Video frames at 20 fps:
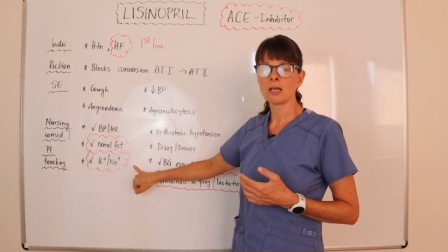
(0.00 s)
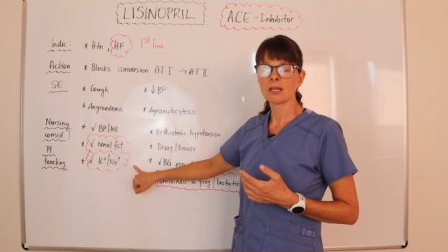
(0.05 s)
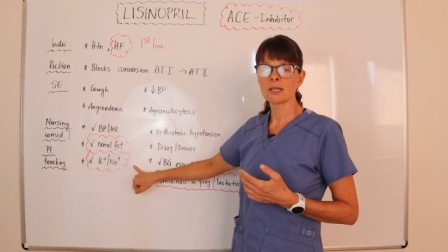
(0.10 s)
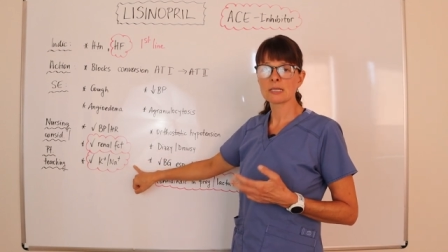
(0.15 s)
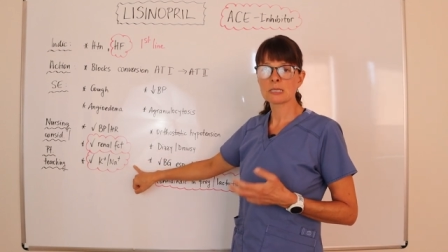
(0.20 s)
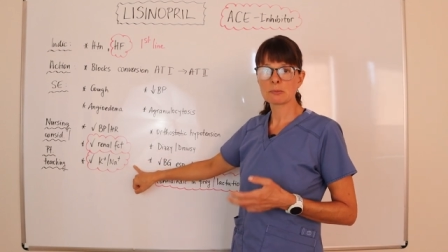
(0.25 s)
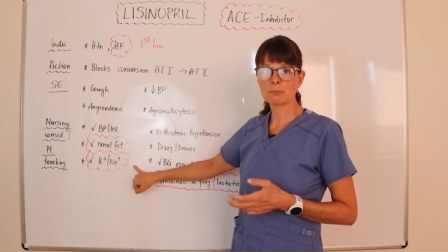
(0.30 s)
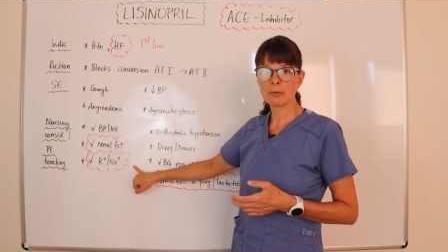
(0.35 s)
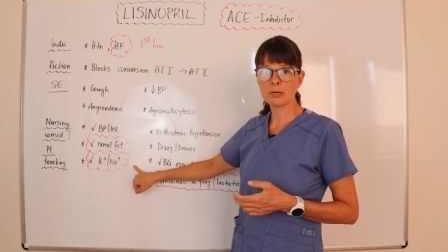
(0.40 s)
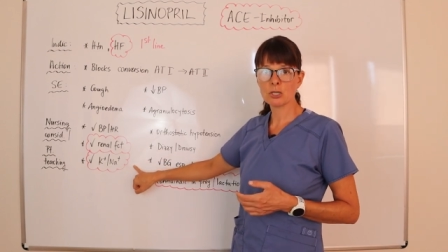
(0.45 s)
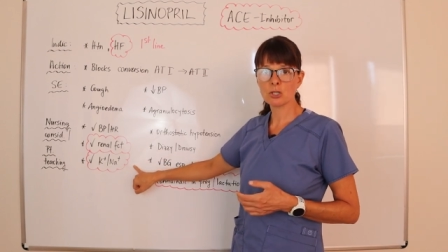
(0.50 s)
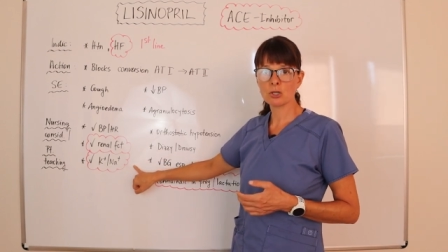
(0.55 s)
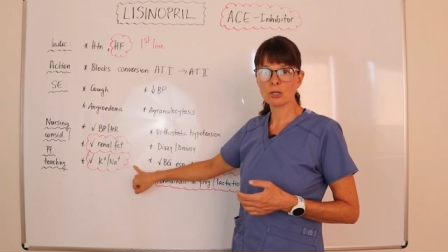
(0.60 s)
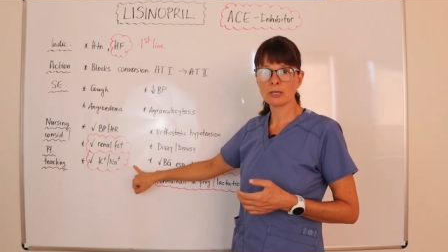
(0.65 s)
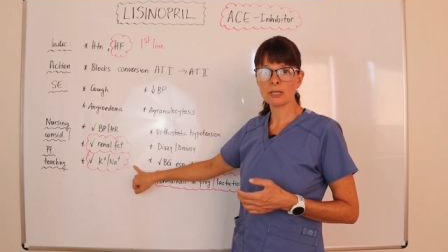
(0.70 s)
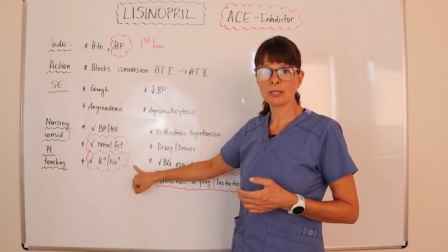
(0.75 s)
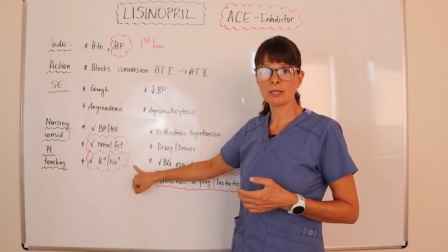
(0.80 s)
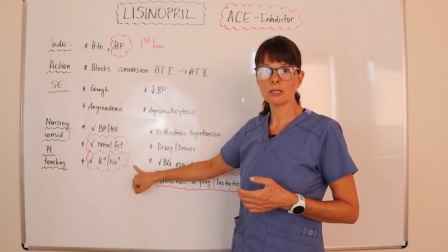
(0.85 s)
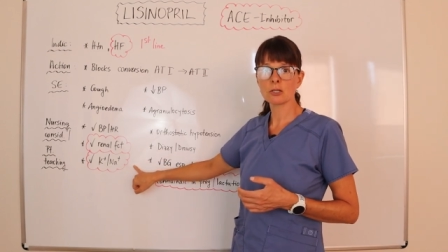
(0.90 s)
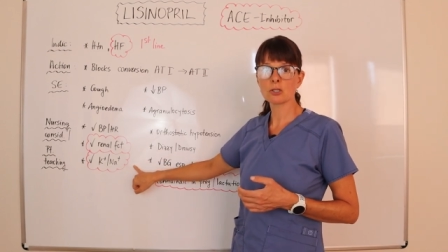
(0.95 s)

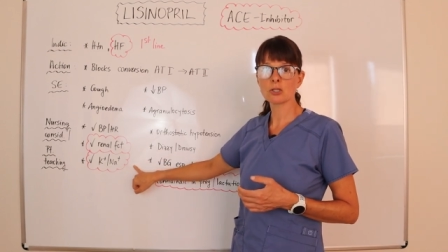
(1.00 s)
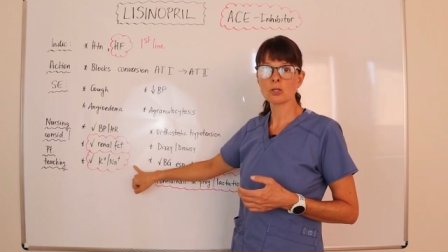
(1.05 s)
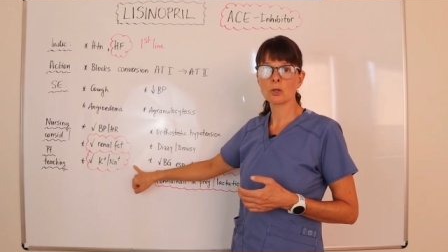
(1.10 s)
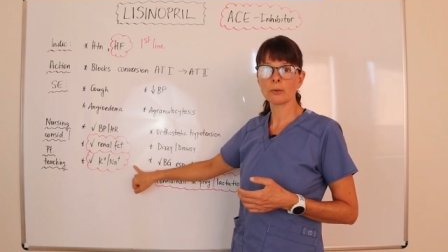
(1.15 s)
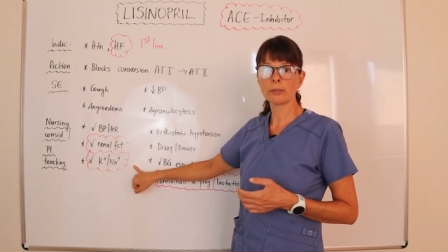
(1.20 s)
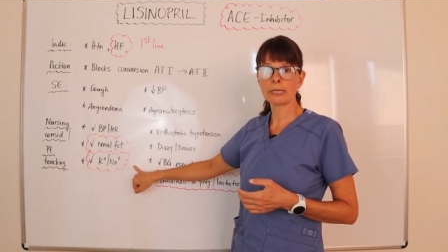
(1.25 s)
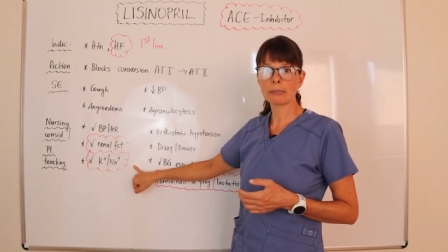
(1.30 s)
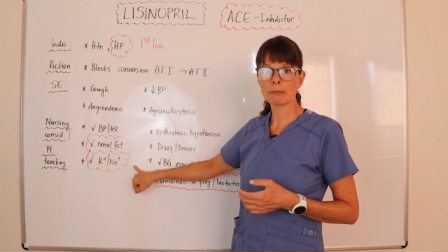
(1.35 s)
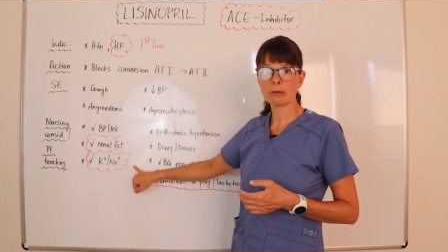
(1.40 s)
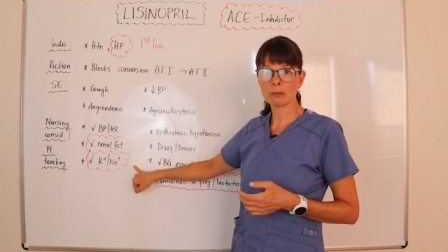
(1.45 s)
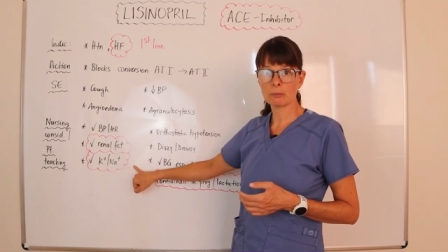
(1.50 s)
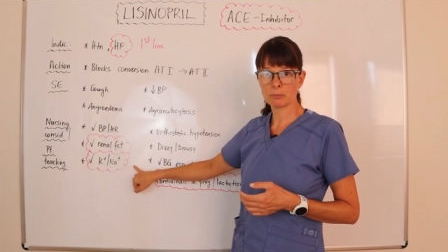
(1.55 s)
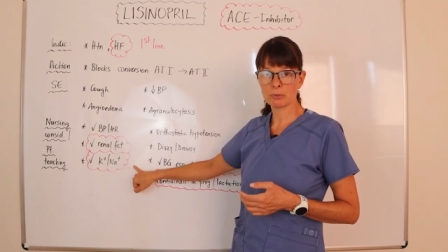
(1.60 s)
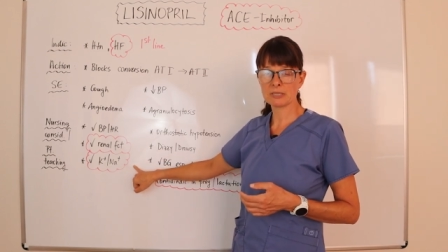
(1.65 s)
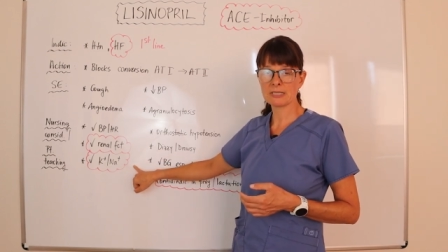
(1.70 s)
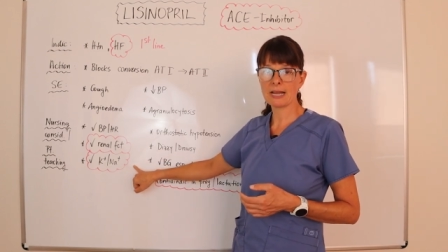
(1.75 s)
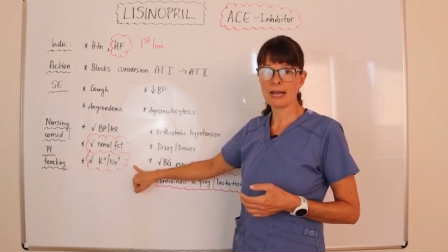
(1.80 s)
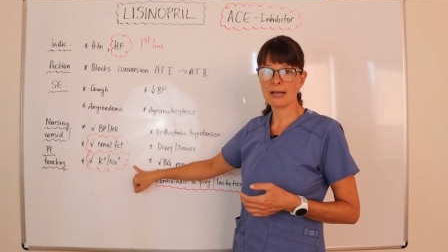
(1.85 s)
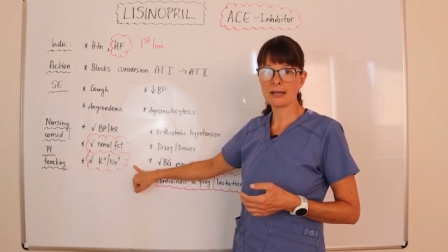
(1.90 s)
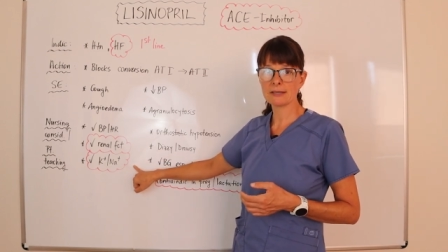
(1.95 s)
especially sodium and
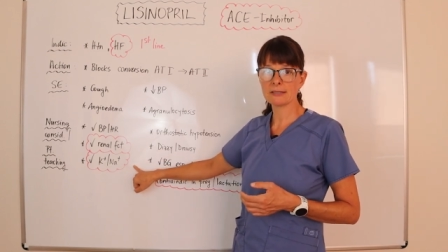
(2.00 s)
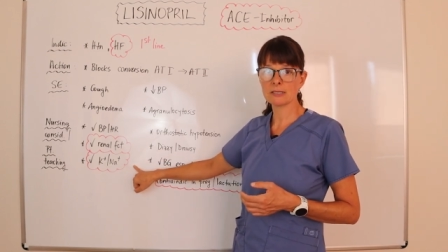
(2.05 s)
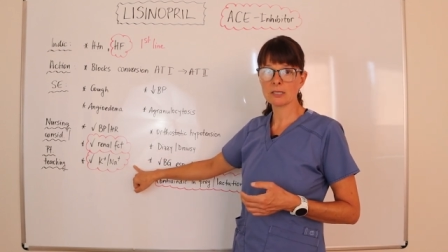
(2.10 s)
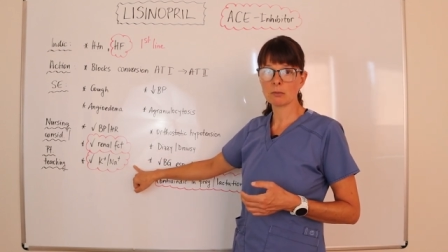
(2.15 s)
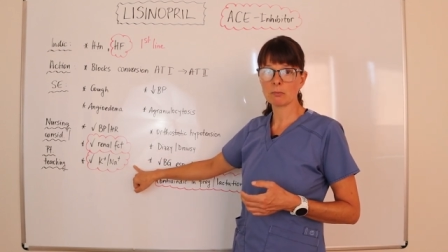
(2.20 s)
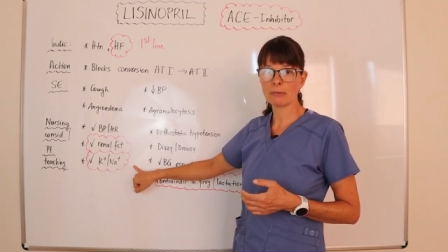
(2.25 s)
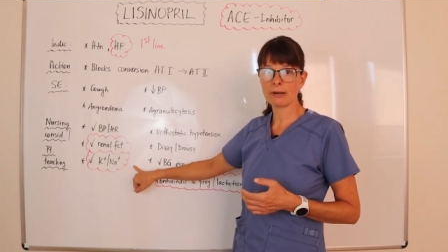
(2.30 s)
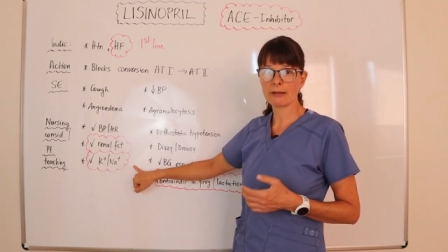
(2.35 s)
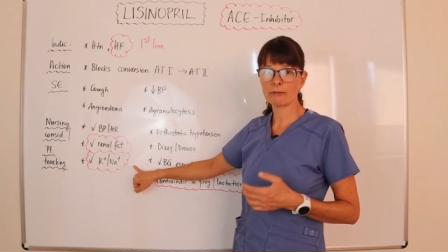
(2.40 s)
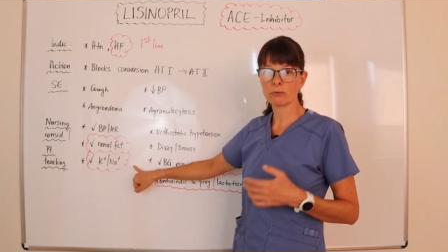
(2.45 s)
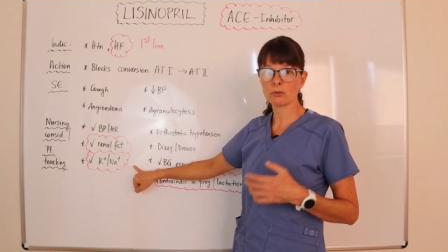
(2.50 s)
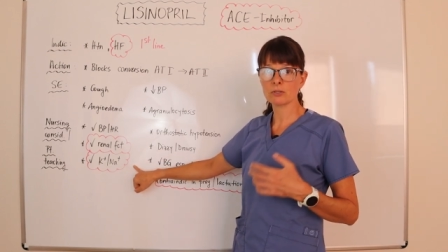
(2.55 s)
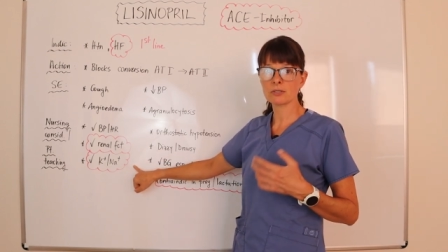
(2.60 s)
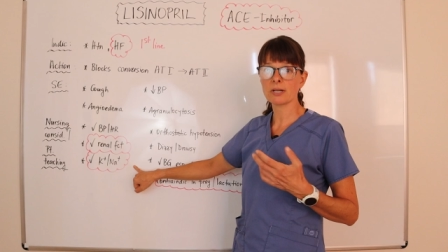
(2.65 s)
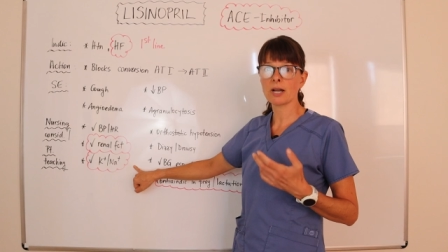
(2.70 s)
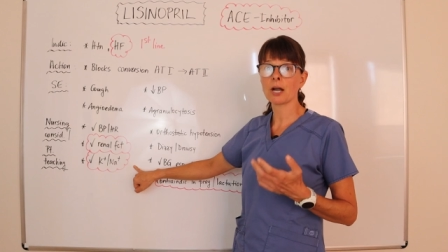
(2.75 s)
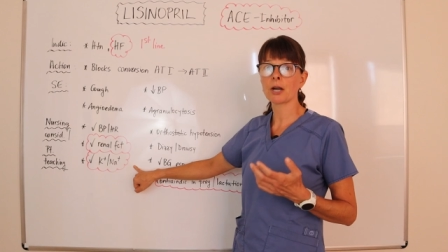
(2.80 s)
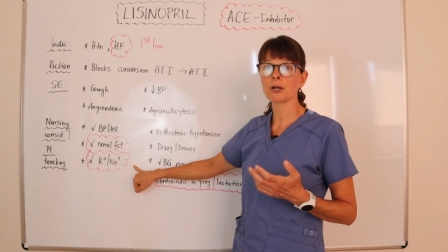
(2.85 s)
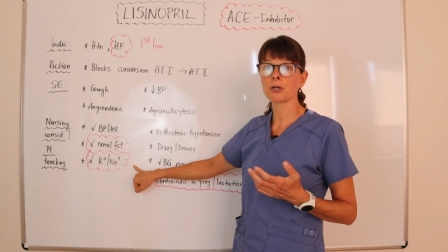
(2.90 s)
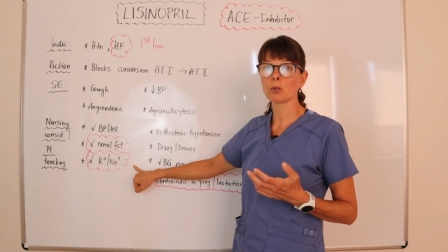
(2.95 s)
potassium levels
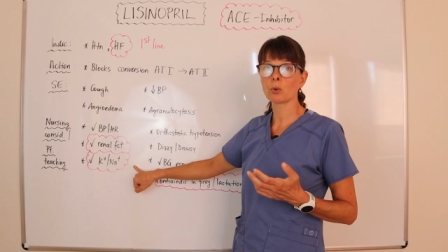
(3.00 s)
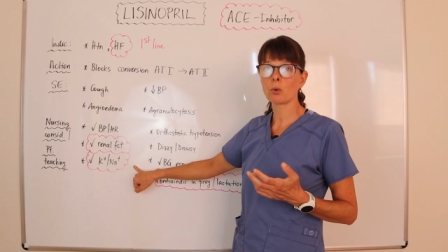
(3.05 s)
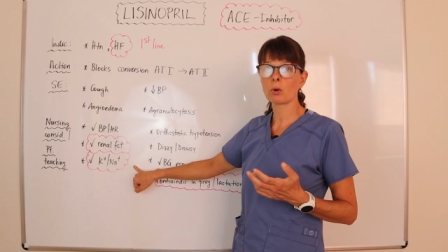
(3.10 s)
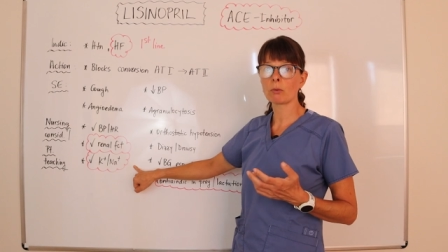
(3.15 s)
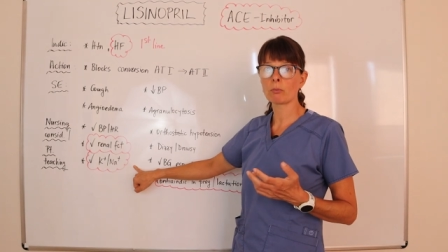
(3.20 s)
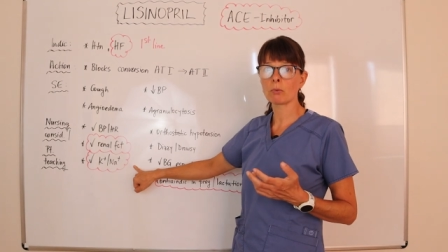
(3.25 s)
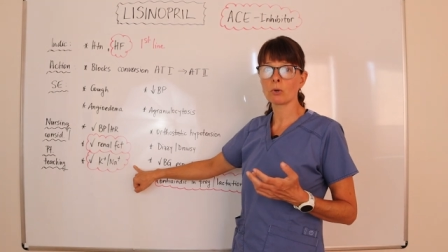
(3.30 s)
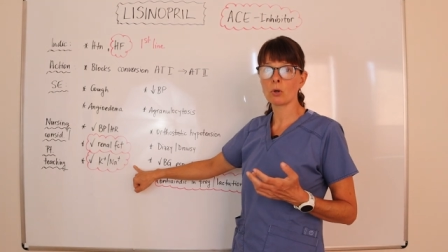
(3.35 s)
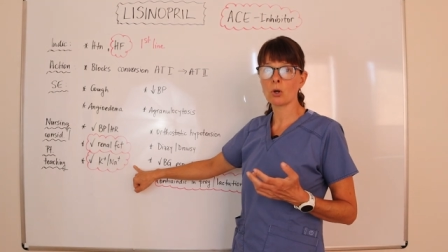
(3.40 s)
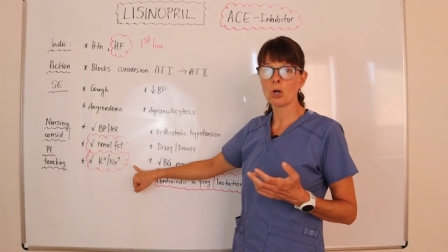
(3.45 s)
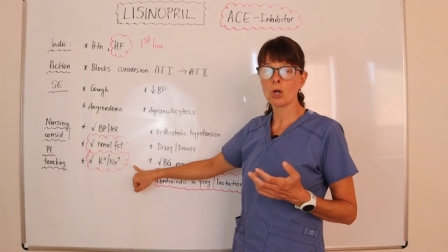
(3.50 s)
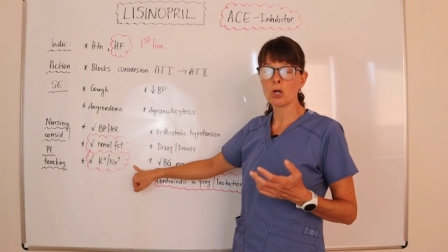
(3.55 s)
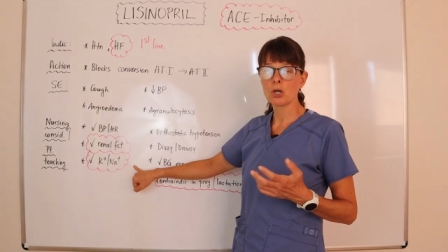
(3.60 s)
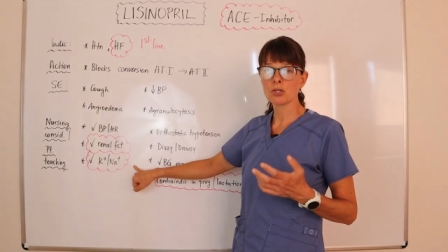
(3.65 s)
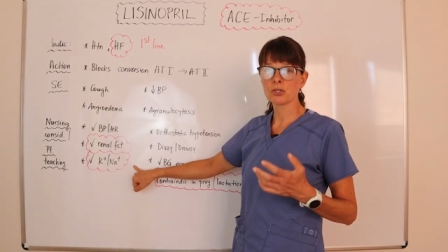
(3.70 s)
are normal